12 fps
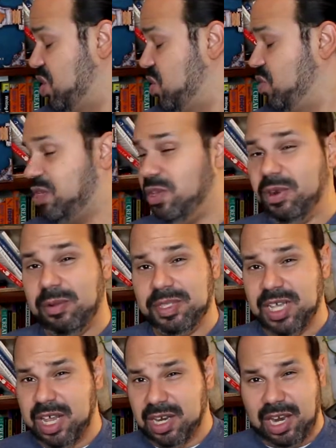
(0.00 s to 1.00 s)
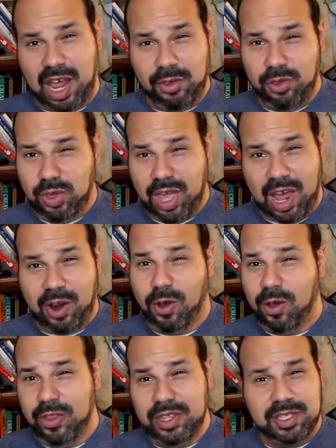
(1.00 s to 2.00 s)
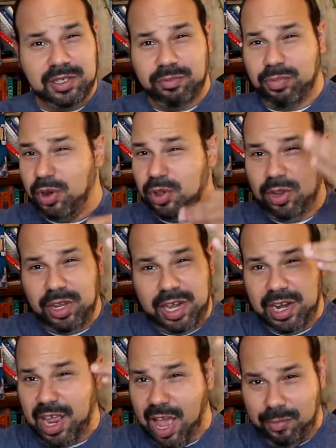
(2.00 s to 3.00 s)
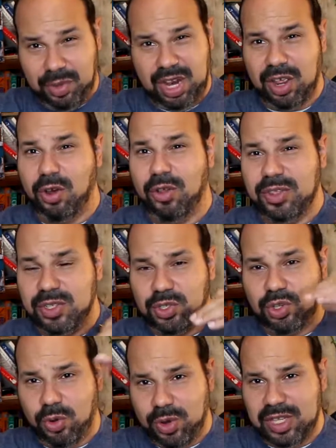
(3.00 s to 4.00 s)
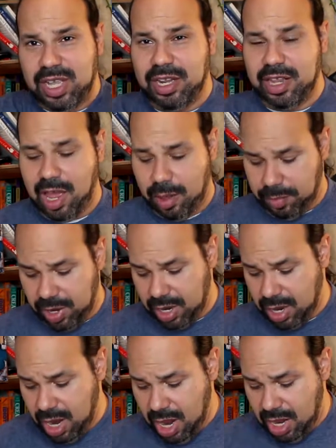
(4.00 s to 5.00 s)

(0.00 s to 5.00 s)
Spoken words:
you see what I'm saying? Now you got all this percolating happening, all this storytelling happening.